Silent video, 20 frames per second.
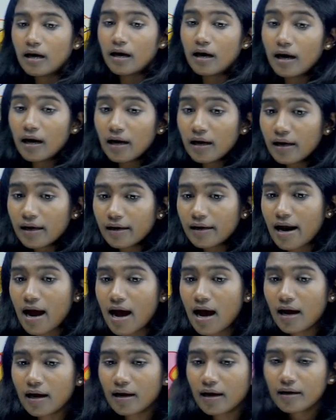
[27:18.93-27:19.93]

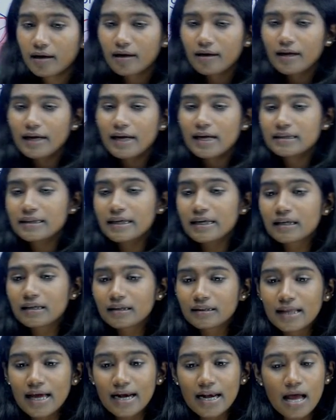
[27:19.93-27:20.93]
Is
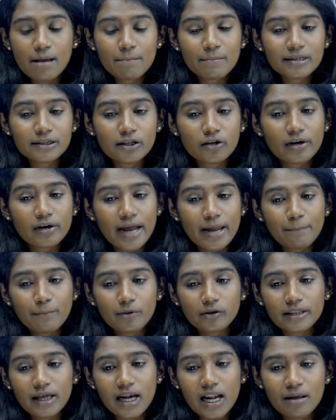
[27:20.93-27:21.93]
it thalamus or
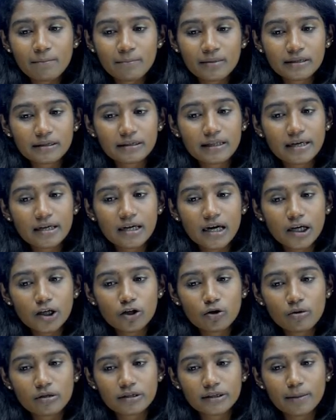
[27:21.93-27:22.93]
hypothalamus that
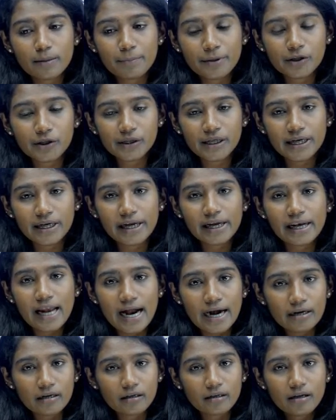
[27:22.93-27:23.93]
controls the pituitary
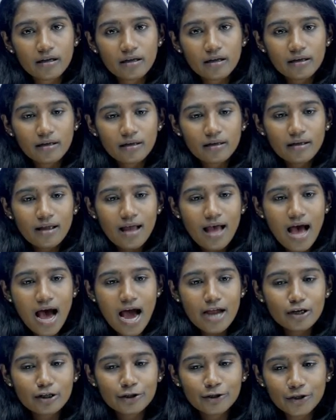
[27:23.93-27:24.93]
gland?
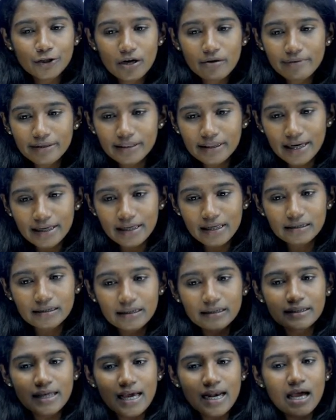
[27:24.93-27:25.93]
Are you sure with that? Is
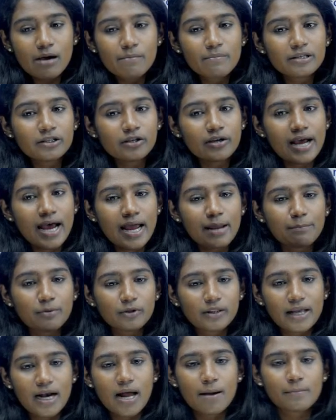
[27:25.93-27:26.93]
it thalamus or
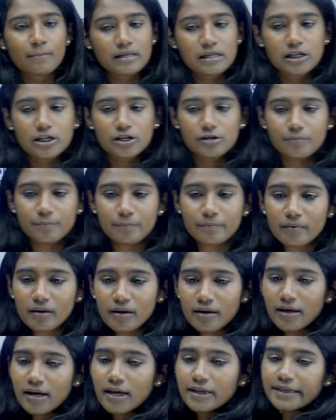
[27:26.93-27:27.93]
hypothalamus?
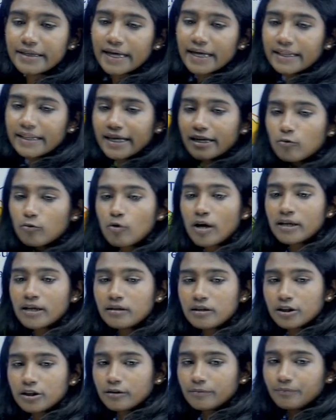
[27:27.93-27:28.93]
Check that
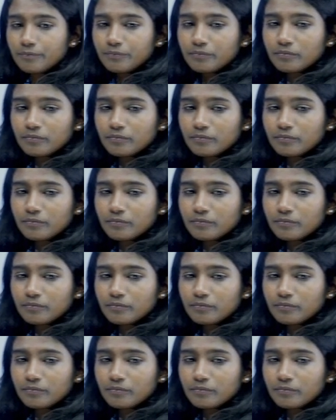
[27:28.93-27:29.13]
once.